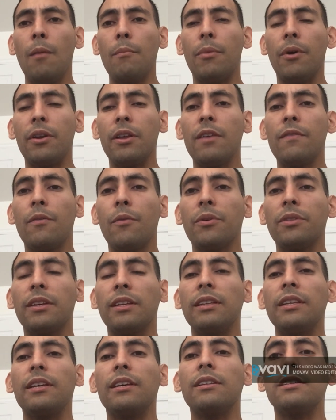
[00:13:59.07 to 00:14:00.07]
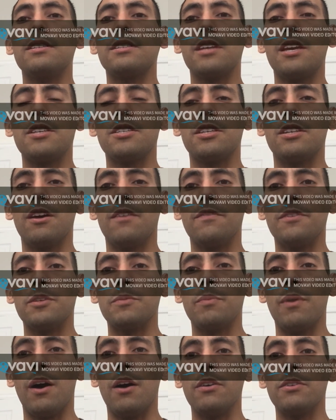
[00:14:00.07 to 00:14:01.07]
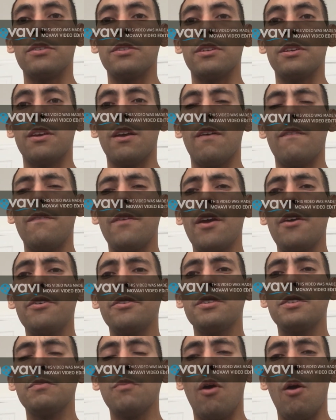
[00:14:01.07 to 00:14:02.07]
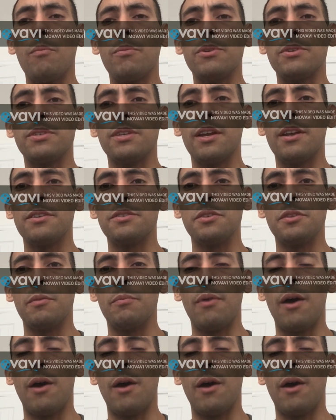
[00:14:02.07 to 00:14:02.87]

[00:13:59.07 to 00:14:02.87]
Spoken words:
But even with the legalization of this policy, a very small percentage of the